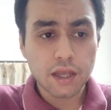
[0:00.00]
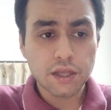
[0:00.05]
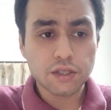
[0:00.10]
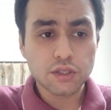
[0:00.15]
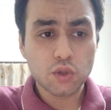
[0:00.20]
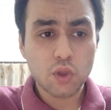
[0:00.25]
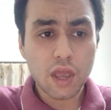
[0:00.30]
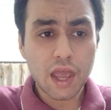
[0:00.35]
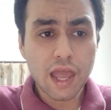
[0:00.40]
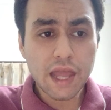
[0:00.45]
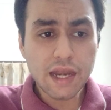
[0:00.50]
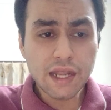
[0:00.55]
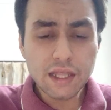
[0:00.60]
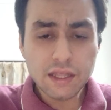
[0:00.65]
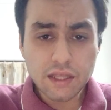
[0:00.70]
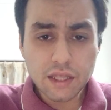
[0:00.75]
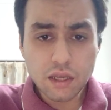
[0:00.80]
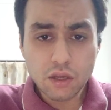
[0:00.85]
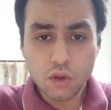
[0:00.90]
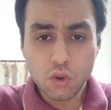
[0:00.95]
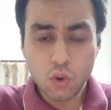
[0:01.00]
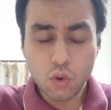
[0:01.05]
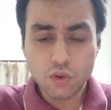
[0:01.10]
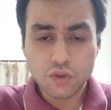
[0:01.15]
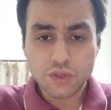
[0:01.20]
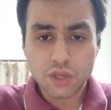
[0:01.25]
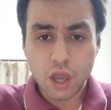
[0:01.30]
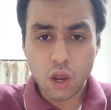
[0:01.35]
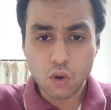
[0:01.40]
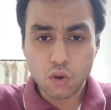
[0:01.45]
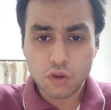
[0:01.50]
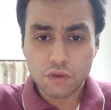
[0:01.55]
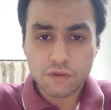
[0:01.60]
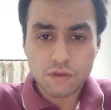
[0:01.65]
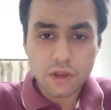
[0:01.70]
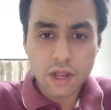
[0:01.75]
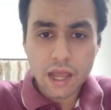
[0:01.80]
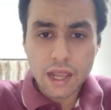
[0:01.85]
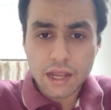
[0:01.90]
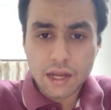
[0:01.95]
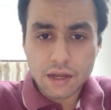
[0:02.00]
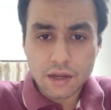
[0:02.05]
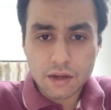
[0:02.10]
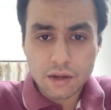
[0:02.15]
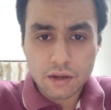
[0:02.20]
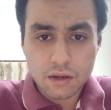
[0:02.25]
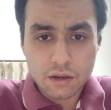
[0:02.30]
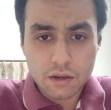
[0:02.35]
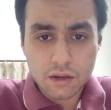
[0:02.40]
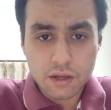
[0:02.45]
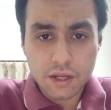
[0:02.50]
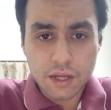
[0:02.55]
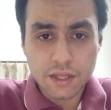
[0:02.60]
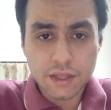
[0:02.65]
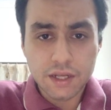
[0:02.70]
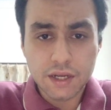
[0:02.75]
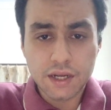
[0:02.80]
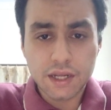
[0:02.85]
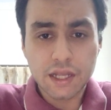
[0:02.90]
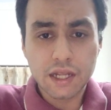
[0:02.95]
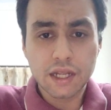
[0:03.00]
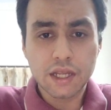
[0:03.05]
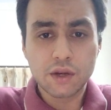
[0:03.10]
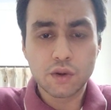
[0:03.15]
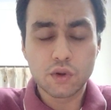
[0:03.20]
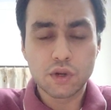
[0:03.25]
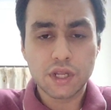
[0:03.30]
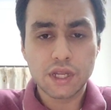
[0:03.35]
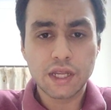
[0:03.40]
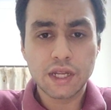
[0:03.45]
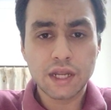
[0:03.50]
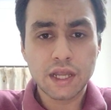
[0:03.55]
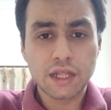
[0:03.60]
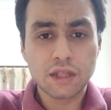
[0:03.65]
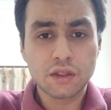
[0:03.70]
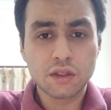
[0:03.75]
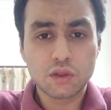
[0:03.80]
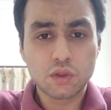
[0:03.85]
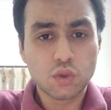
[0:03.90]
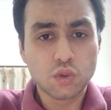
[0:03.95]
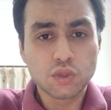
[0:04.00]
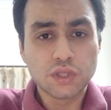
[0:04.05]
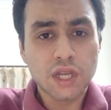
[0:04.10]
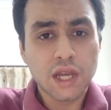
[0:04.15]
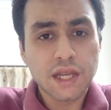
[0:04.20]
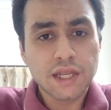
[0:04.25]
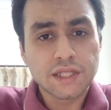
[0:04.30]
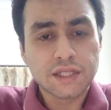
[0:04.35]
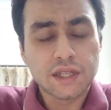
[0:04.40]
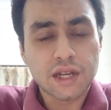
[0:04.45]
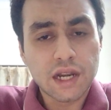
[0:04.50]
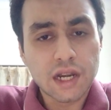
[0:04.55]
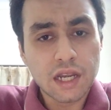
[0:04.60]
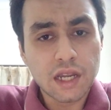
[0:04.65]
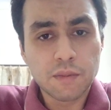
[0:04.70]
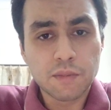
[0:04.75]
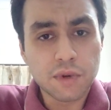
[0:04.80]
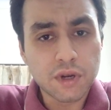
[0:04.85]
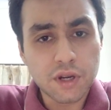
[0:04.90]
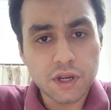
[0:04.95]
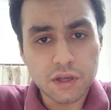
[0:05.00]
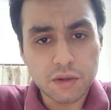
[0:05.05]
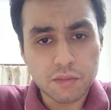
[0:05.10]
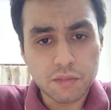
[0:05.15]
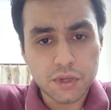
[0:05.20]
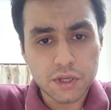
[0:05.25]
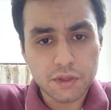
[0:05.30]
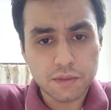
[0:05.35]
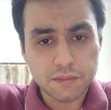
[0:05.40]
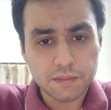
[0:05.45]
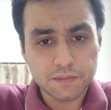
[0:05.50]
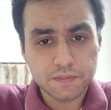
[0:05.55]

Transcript: So anything goes out of line in the daily routine and Thuja is greatly perturbed.